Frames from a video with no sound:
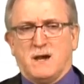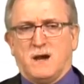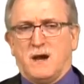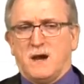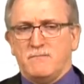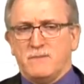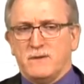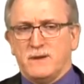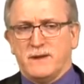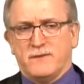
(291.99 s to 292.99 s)

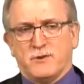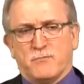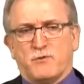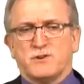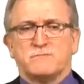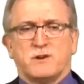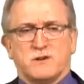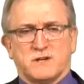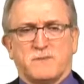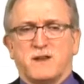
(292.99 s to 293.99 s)
And your book
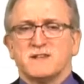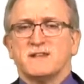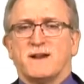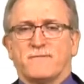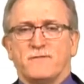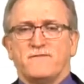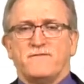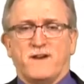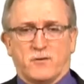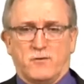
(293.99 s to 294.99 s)
talks about several
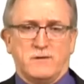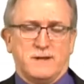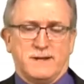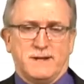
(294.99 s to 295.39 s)
federal